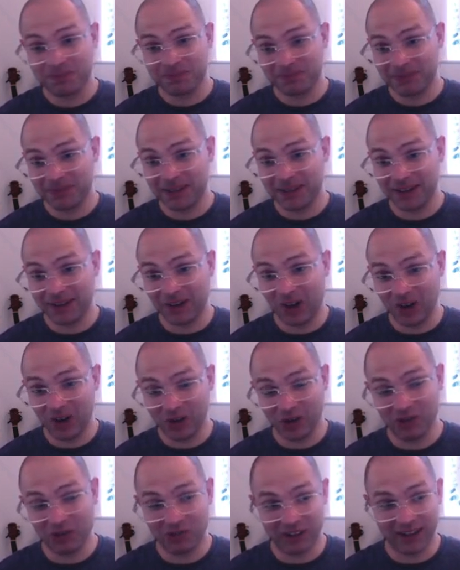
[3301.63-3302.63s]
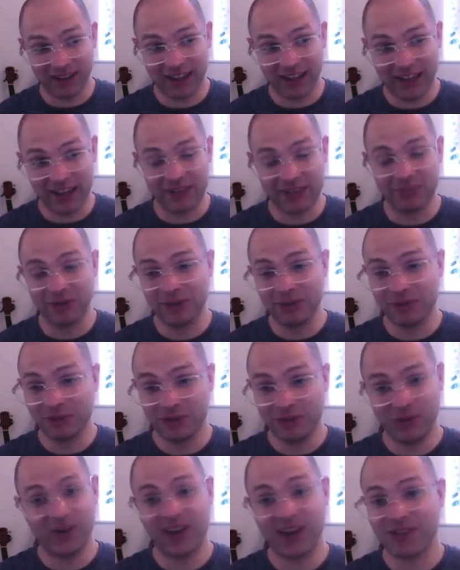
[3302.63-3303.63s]
been honouring Haman for
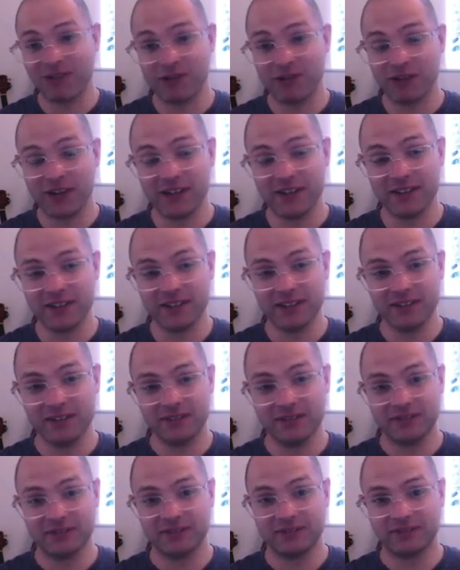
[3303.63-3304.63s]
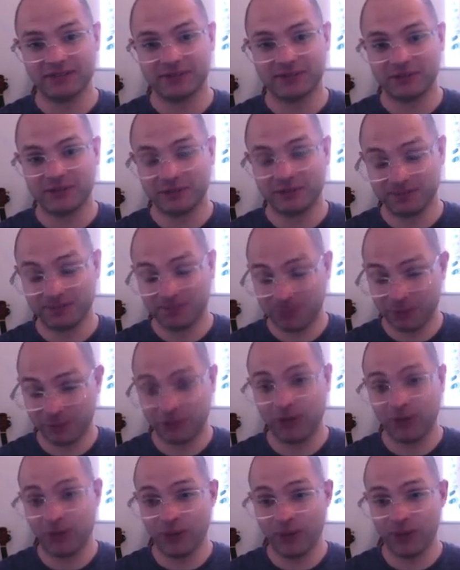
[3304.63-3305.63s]
whatever reason
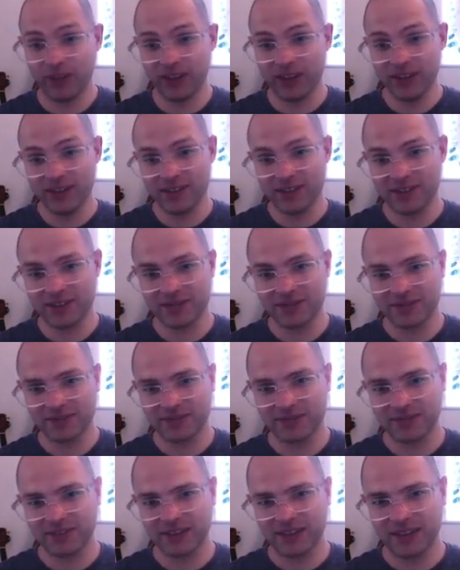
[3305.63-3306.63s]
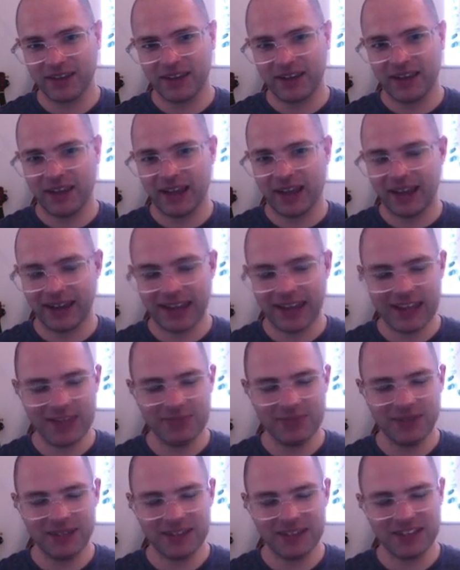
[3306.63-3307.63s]
before this. And
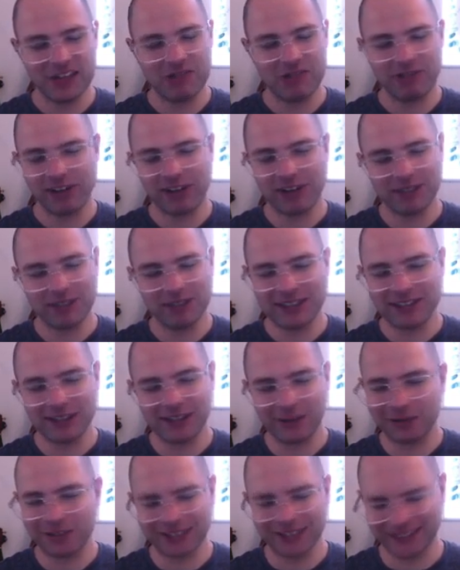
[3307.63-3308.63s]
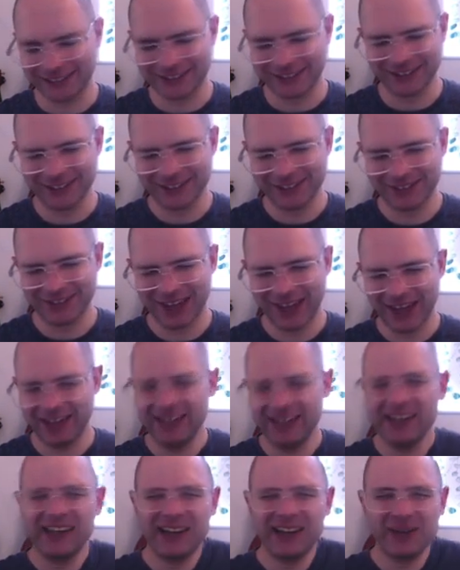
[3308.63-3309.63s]
Haman is incredibly self-centred, and
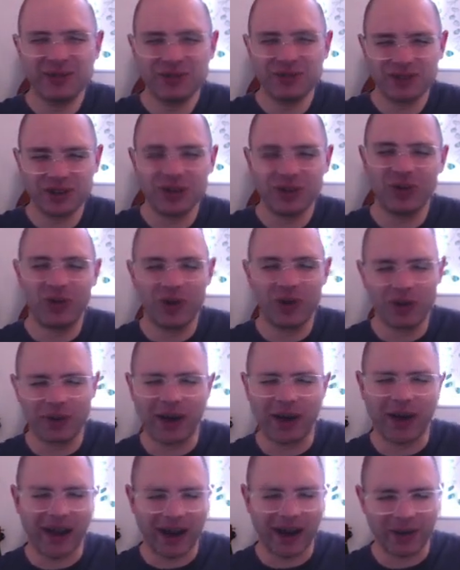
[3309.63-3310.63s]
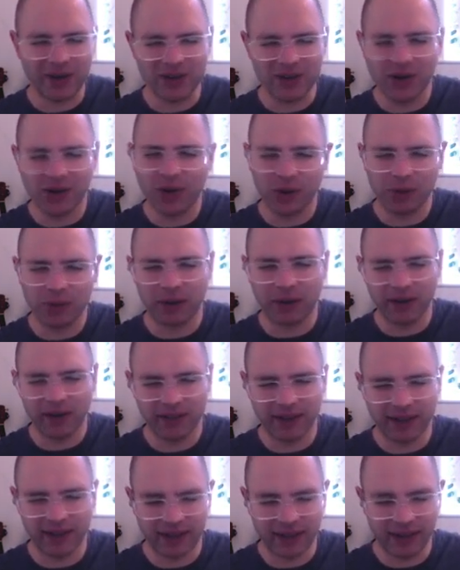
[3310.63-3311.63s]
he loves to talk about how he's honoured by the
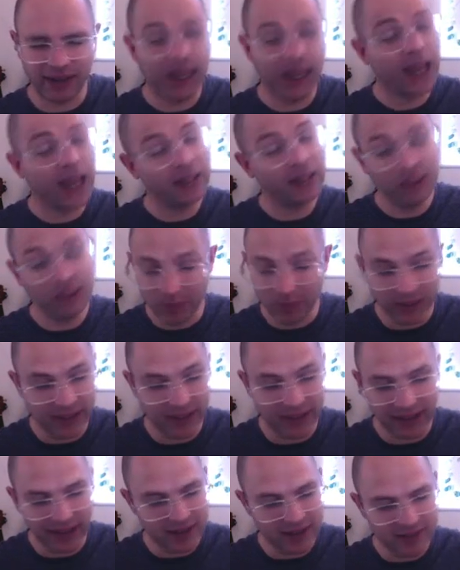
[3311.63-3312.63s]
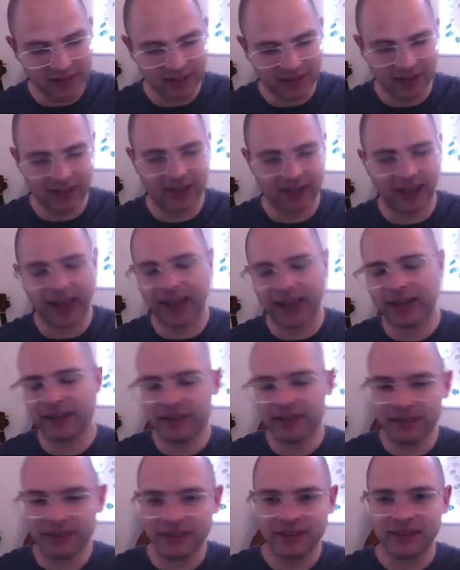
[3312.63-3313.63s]
king and Queen Esther
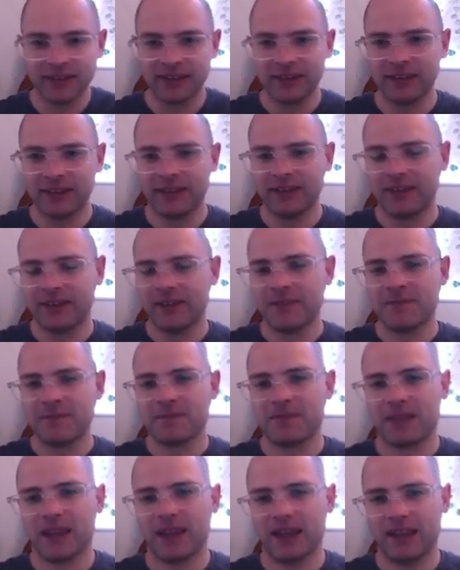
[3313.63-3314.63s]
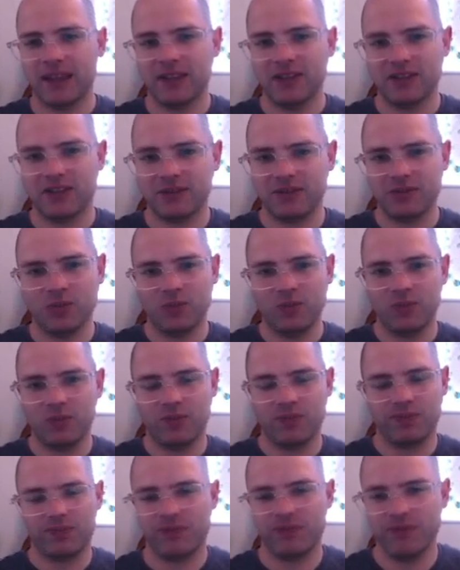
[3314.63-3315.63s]
and is
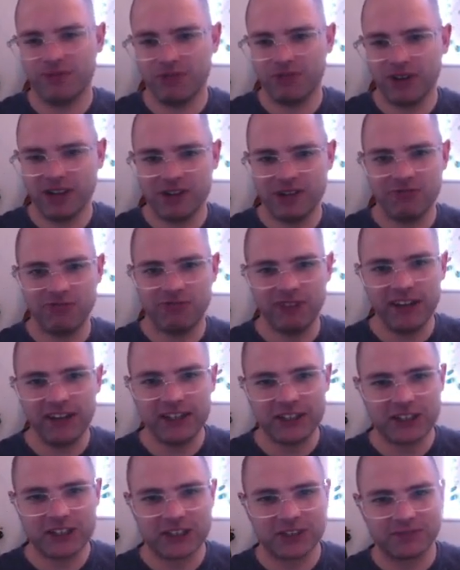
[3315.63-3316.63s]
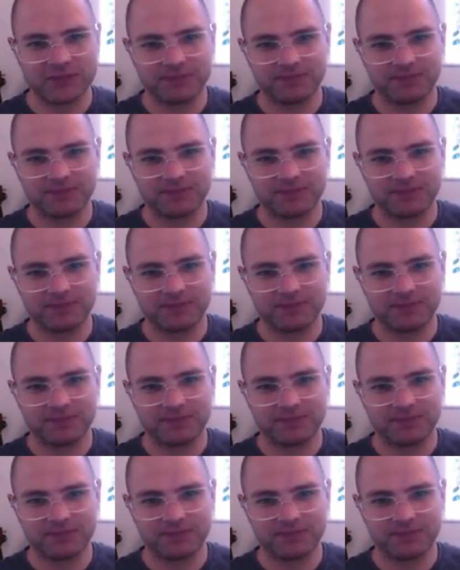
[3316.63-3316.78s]
really rich.